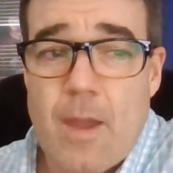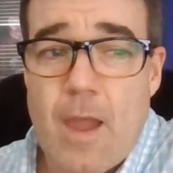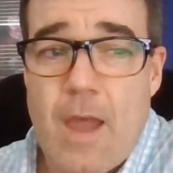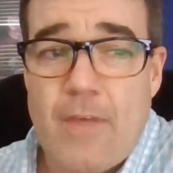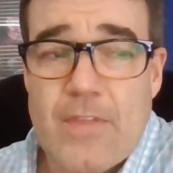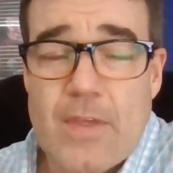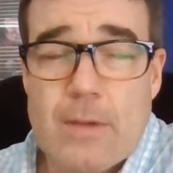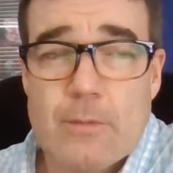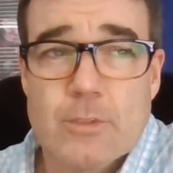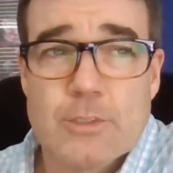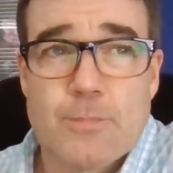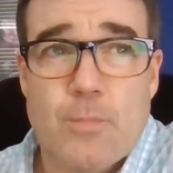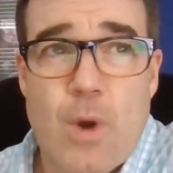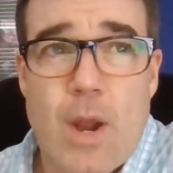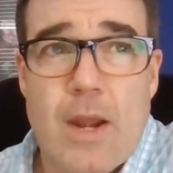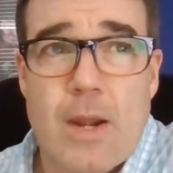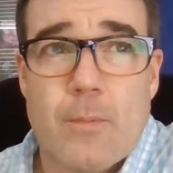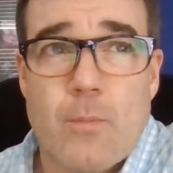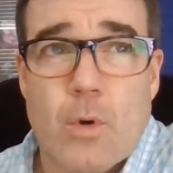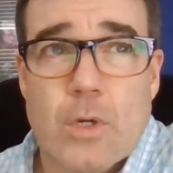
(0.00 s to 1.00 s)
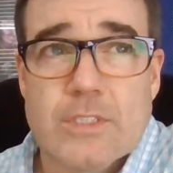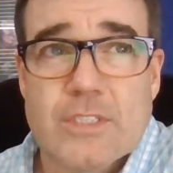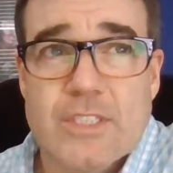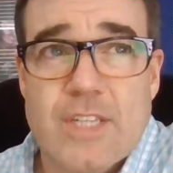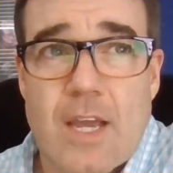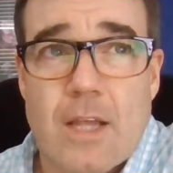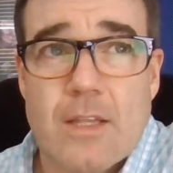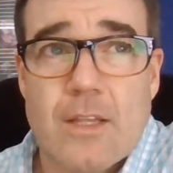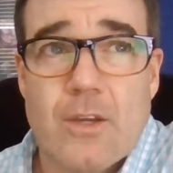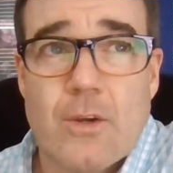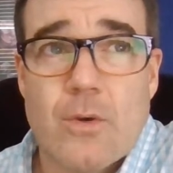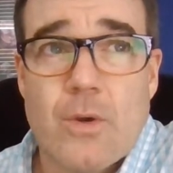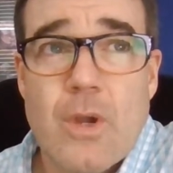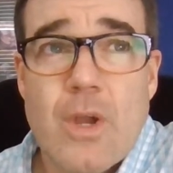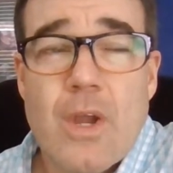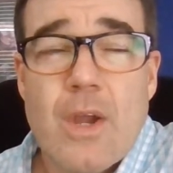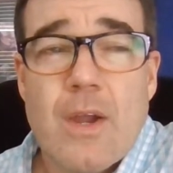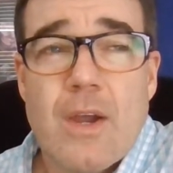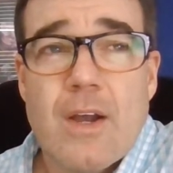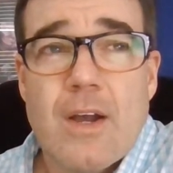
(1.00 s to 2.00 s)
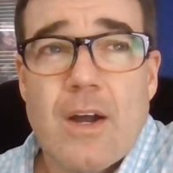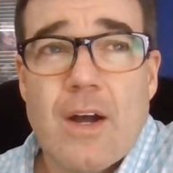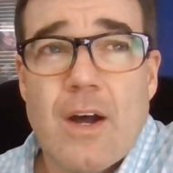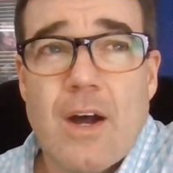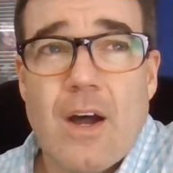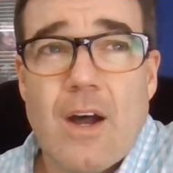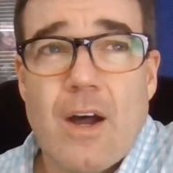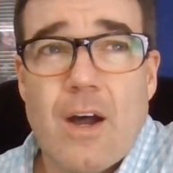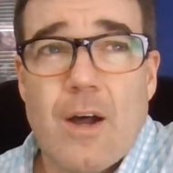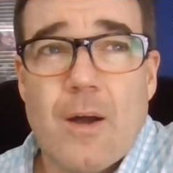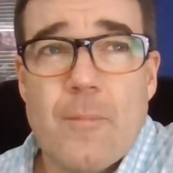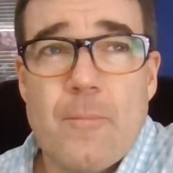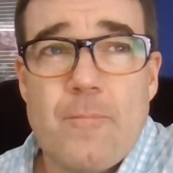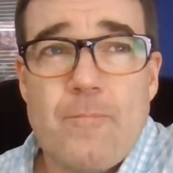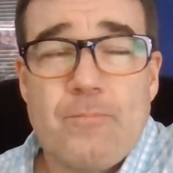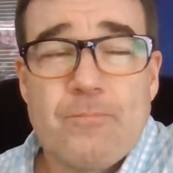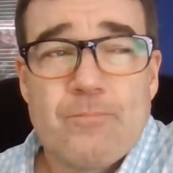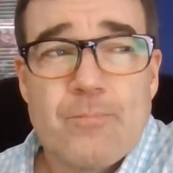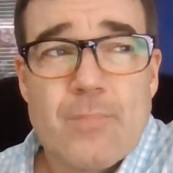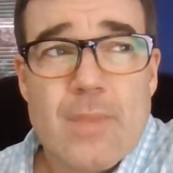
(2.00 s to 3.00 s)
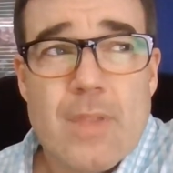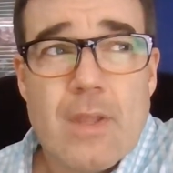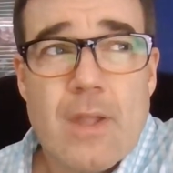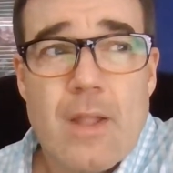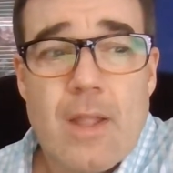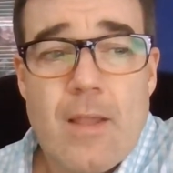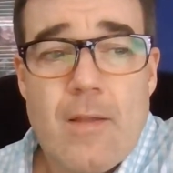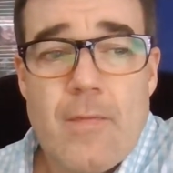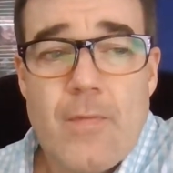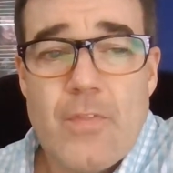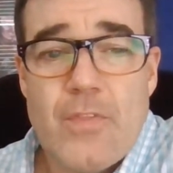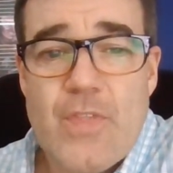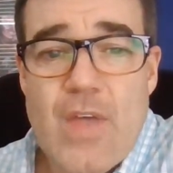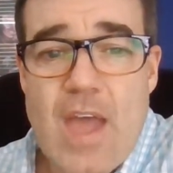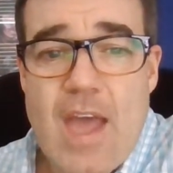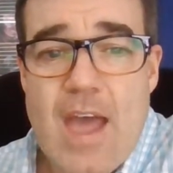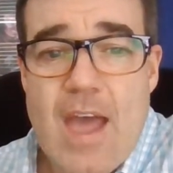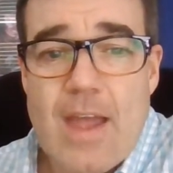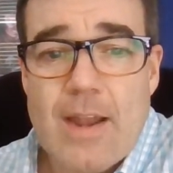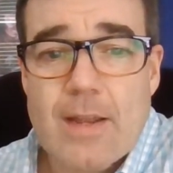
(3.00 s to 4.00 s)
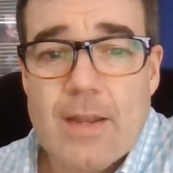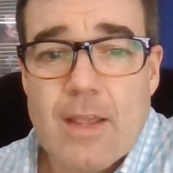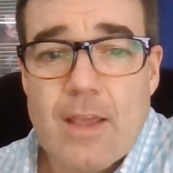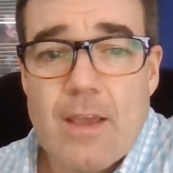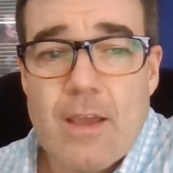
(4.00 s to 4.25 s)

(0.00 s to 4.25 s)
I think it was Brandon Marcello, that